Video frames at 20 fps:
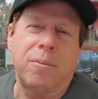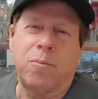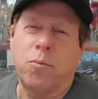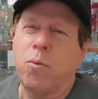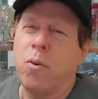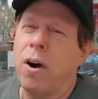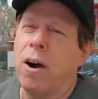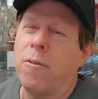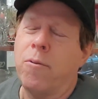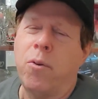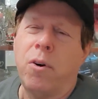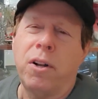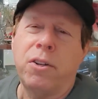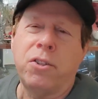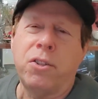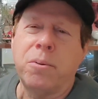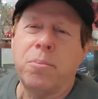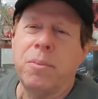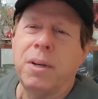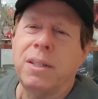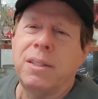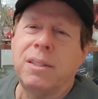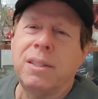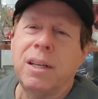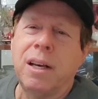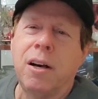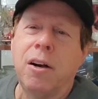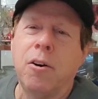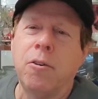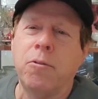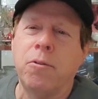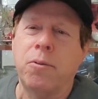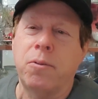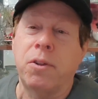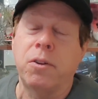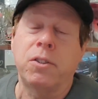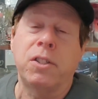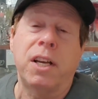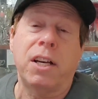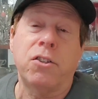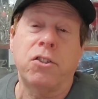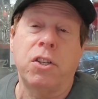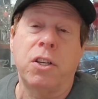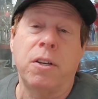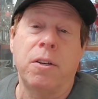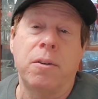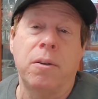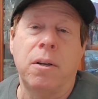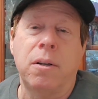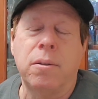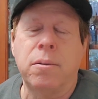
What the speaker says: Well, I've watched them myself. There's actually